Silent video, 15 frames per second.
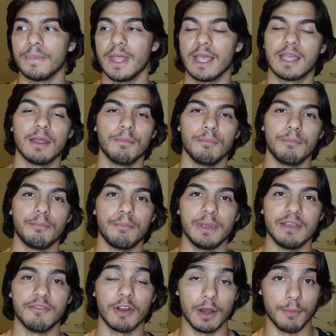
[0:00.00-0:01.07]
it can
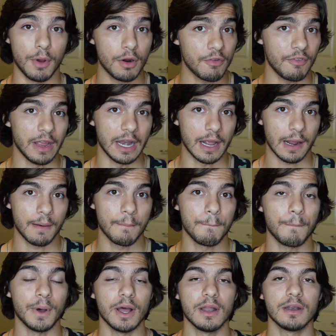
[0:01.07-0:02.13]
be very motivating,
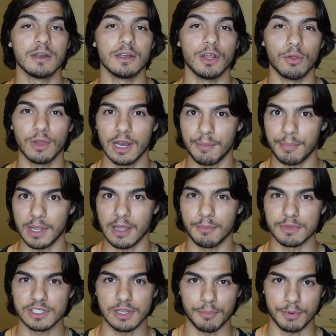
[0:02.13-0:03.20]
but don't let it
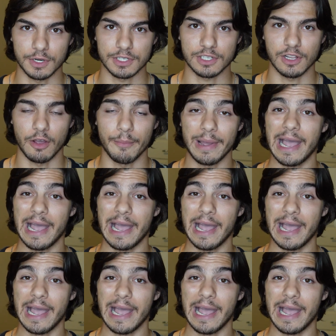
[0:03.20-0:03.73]
become a slippery slope.